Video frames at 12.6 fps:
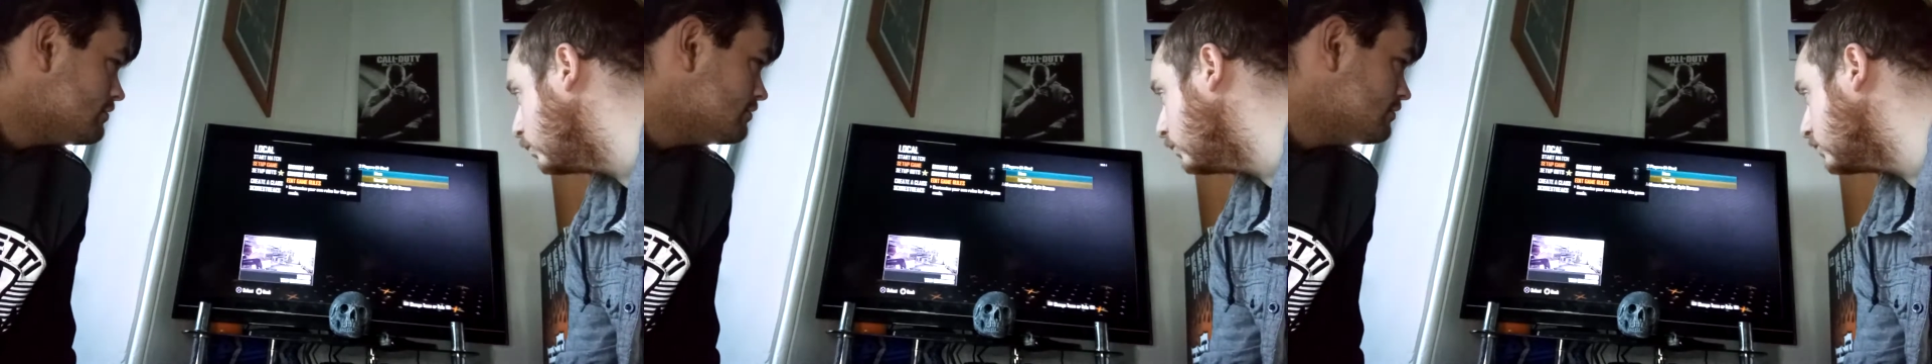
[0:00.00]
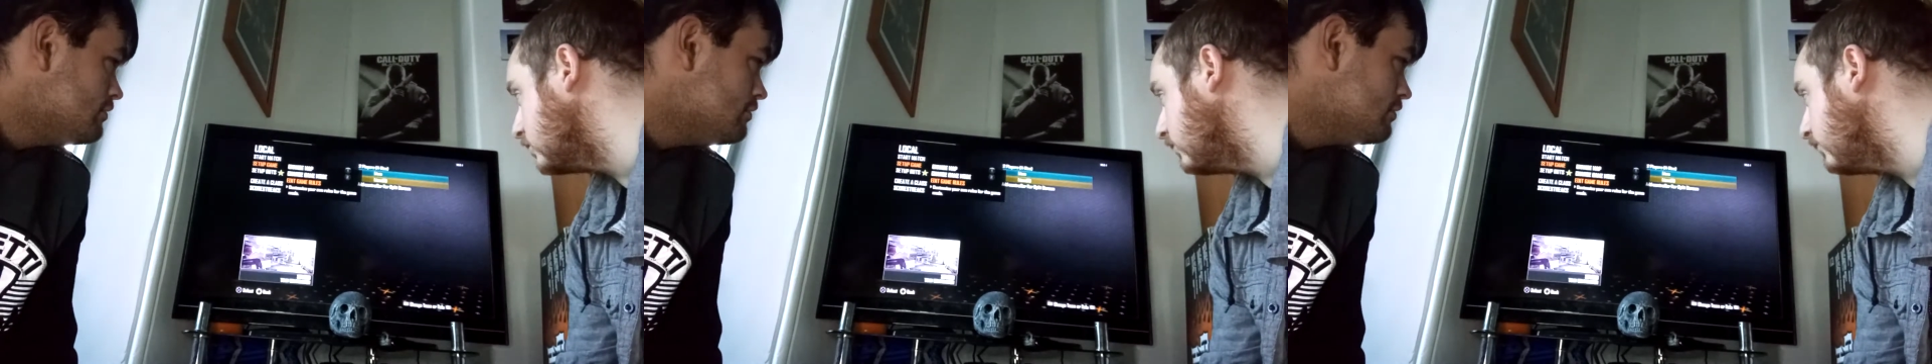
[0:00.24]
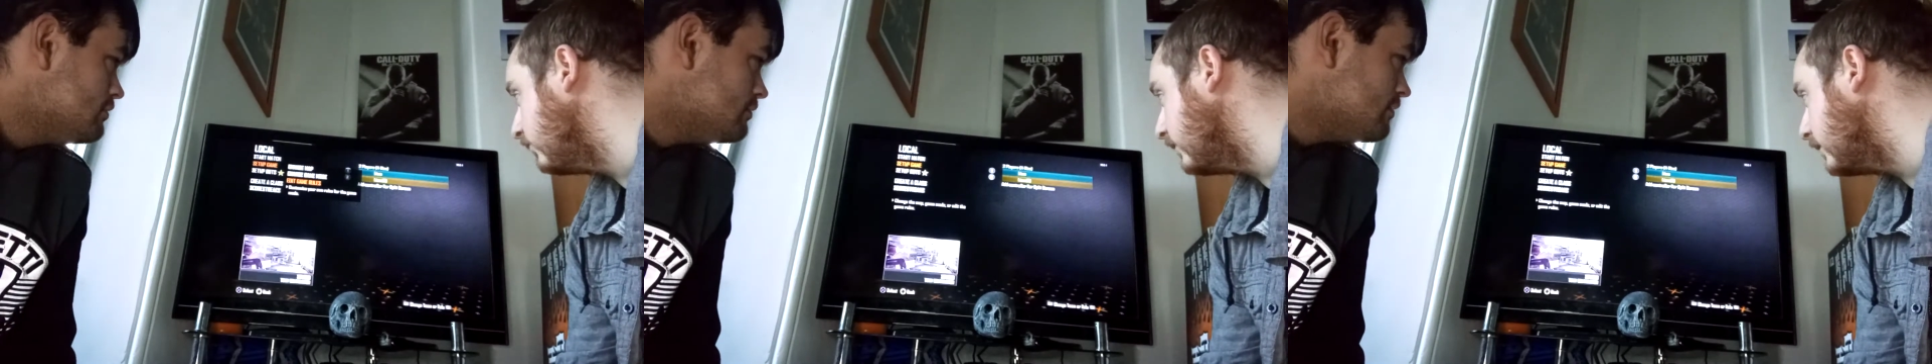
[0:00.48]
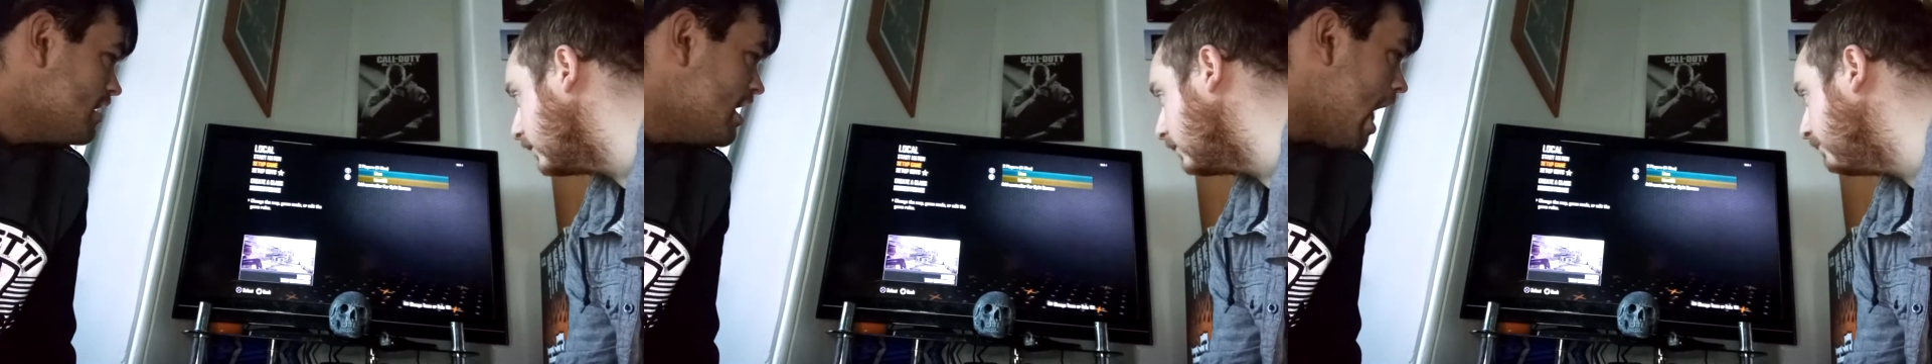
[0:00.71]

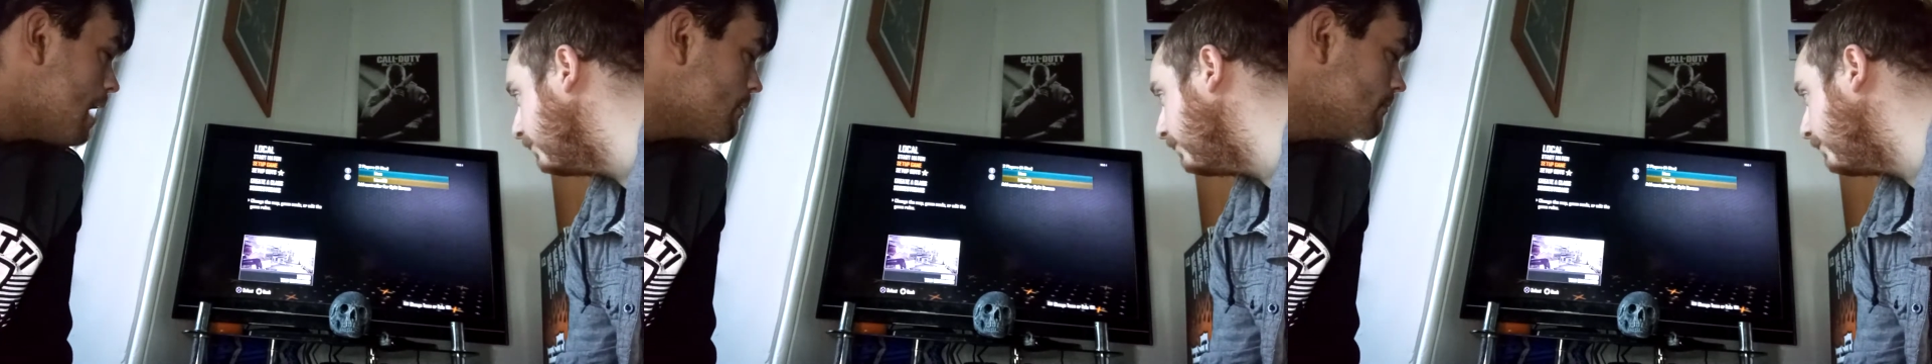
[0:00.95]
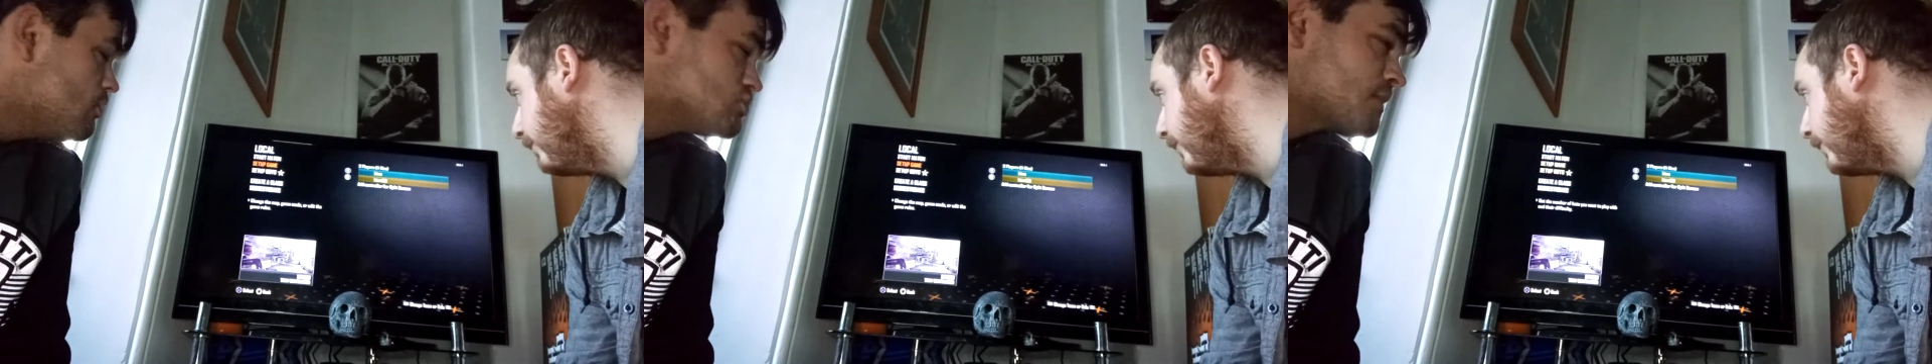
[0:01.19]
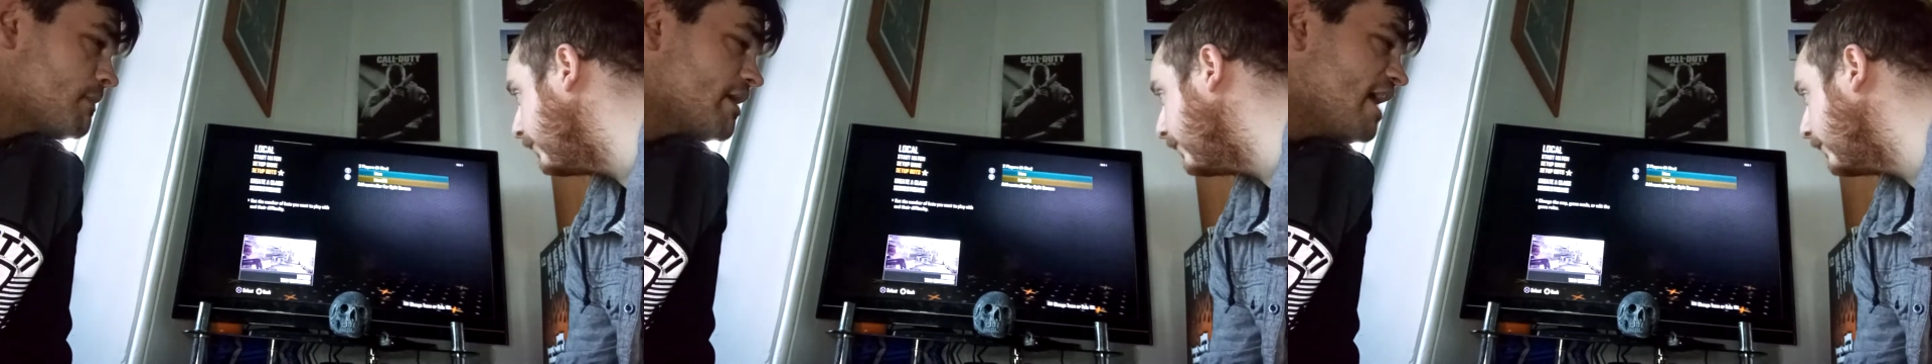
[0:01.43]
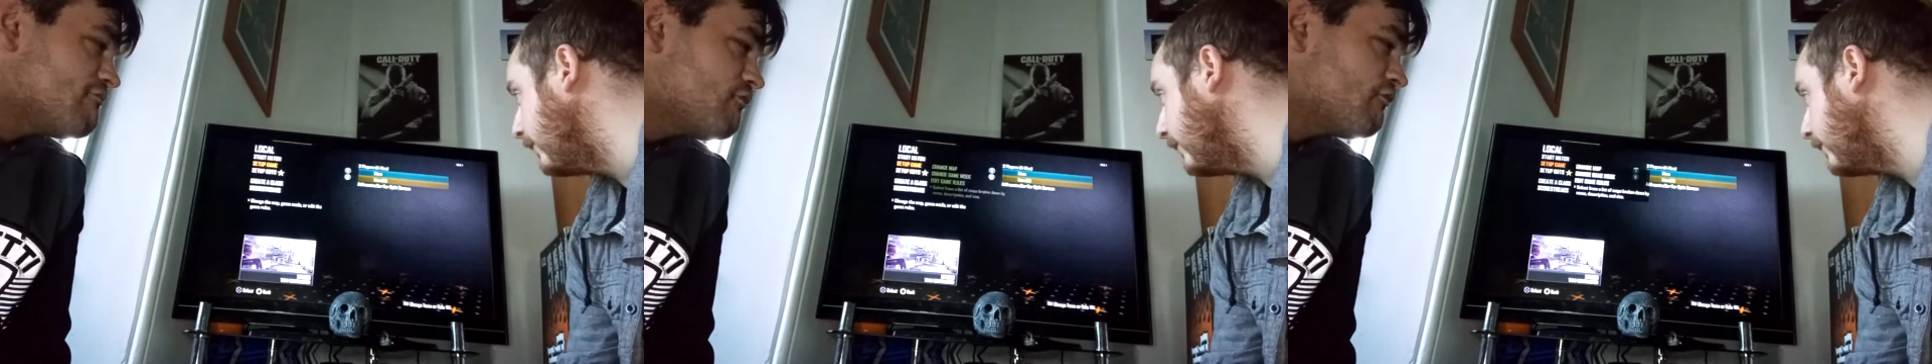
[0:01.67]
Something. Uh, most probably
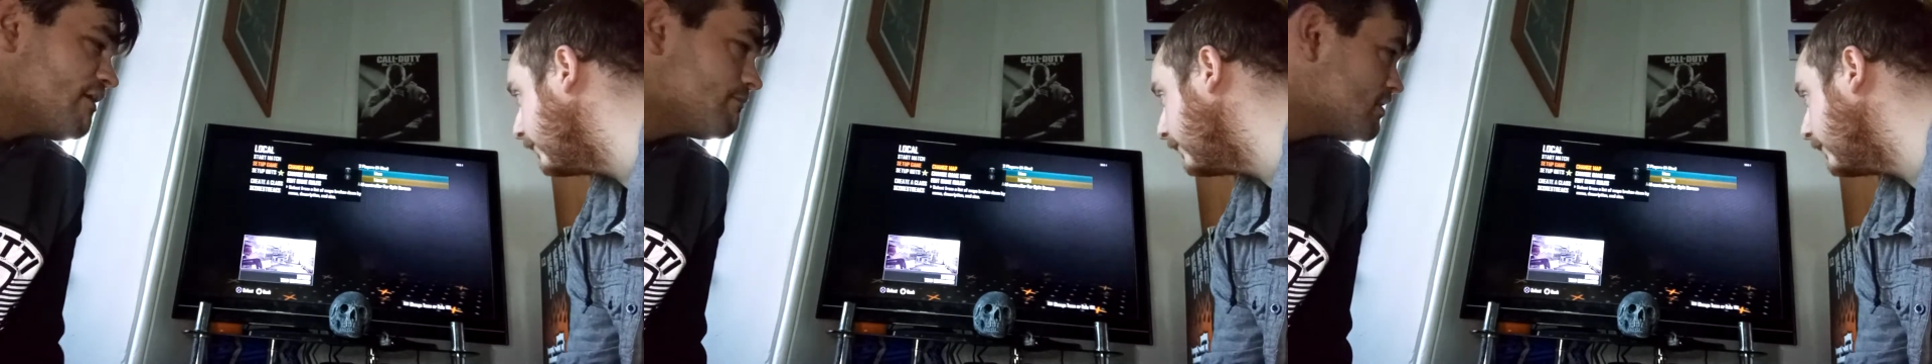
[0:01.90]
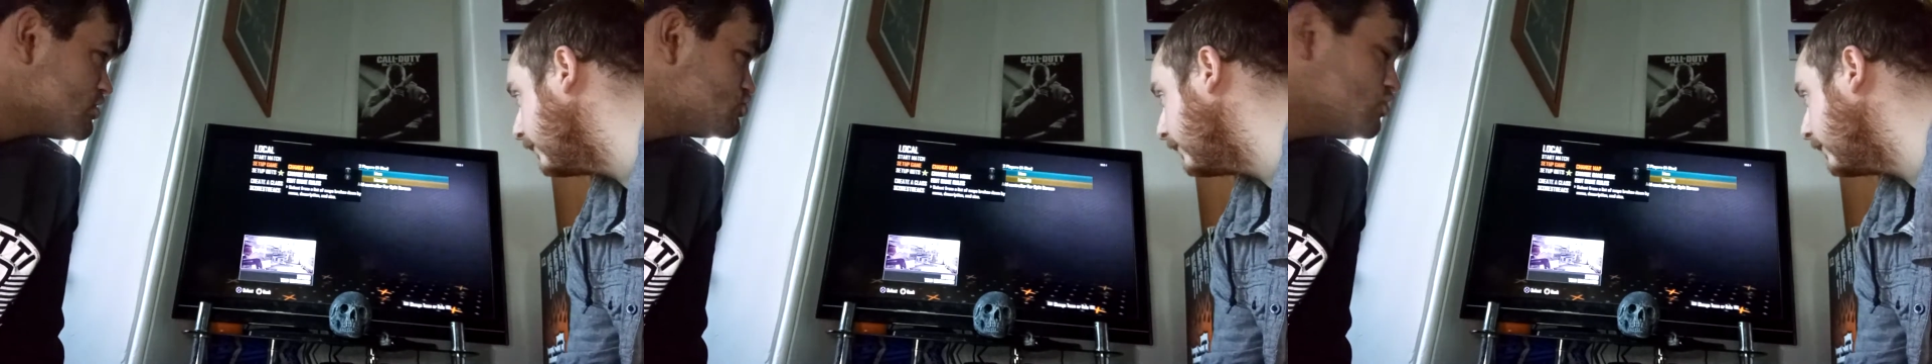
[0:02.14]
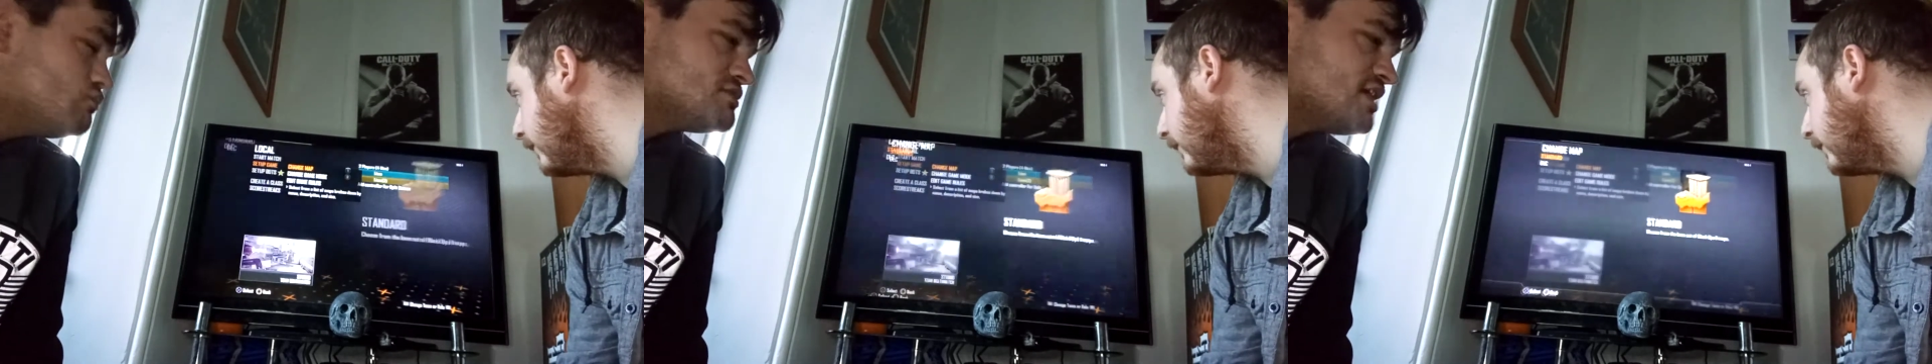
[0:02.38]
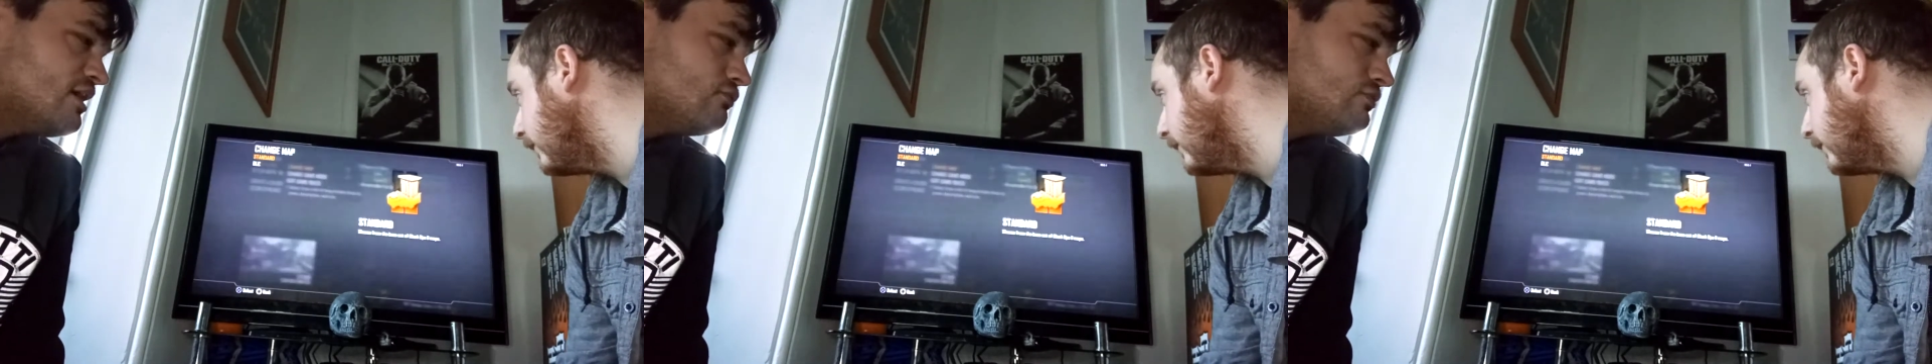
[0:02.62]
every fan likes
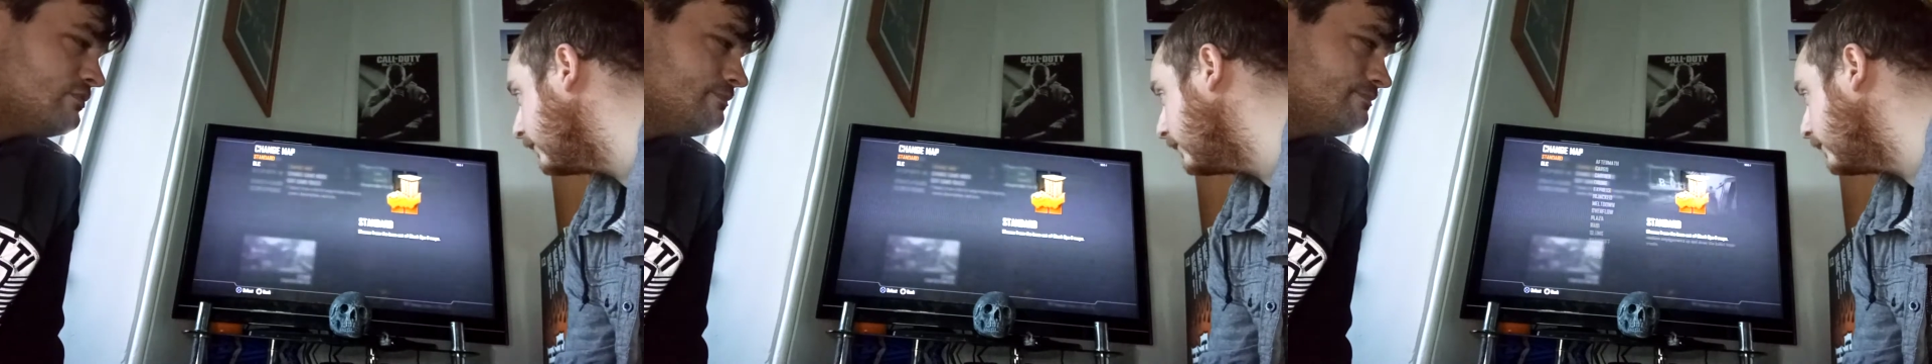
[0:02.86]
Nuketown.